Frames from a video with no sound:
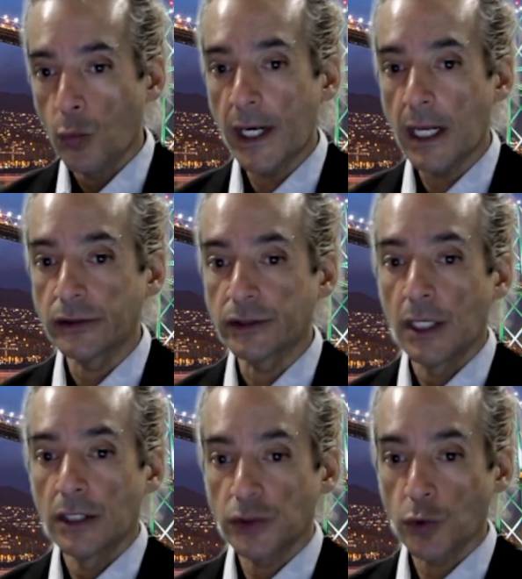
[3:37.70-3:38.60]
What else?
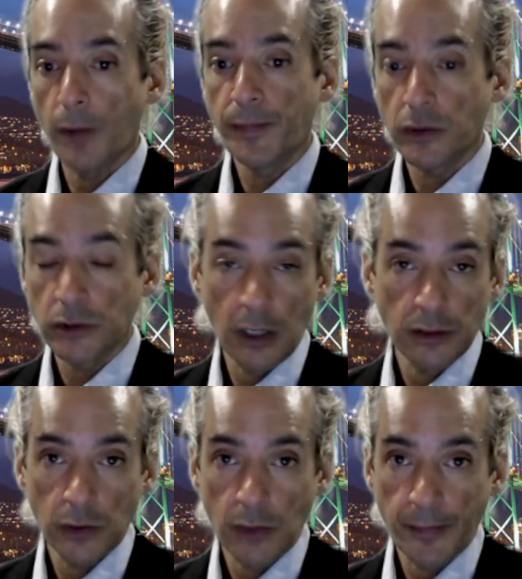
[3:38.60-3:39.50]
Scorpio is
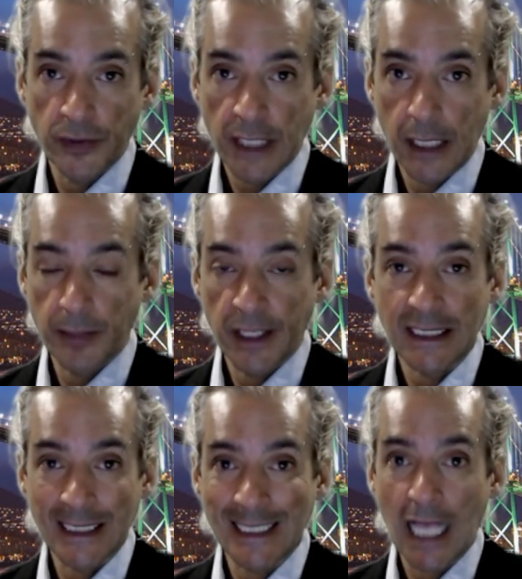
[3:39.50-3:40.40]
also represented by
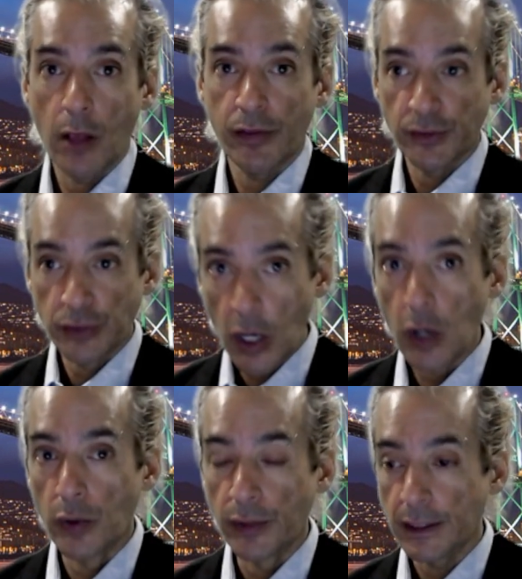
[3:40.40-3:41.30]
the South Node,